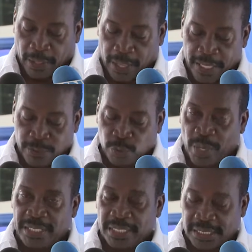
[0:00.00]
In
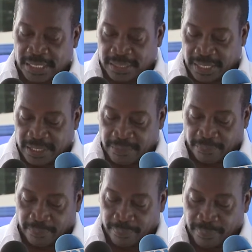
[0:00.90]
2016,
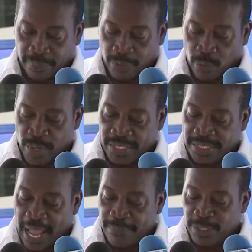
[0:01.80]
we
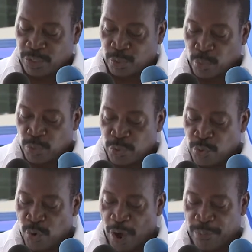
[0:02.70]
established two new